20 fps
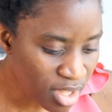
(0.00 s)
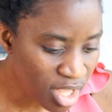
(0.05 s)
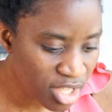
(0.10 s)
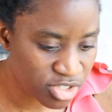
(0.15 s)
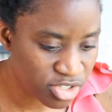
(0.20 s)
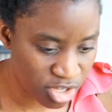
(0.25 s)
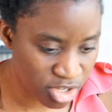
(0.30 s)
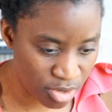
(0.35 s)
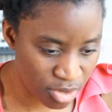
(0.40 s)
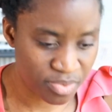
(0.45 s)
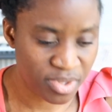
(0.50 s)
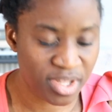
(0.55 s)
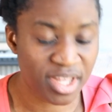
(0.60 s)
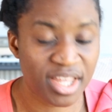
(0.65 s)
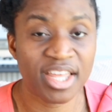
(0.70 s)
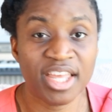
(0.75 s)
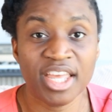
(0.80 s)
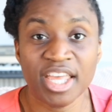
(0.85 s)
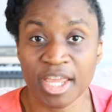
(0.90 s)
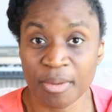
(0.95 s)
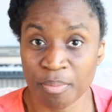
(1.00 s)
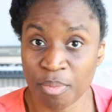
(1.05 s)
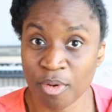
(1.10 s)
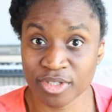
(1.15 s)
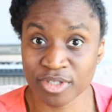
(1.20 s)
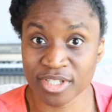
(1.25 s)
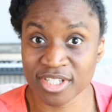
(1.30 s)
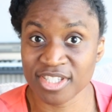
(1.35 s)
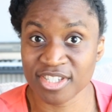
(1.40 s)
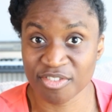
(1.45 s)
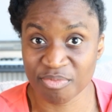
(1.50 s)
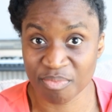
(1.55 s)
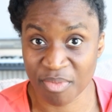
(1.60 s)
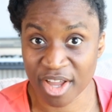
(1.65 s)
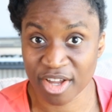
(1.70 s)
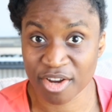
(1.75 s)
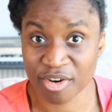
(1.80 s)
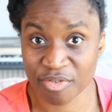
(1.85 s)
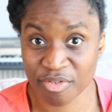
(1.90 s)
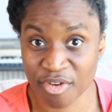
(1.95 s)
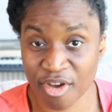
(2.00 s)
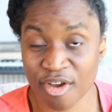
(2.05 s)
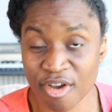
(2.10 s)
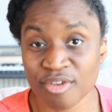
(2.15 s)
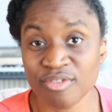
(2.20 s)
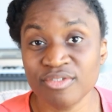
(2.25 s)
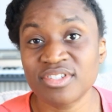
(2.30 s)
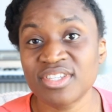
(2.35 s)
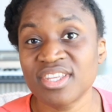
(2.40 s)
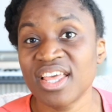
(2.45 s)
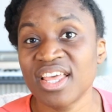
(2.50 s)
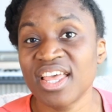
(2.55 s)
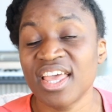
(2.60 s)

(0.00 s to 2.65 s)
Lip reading: So, importance of microphones,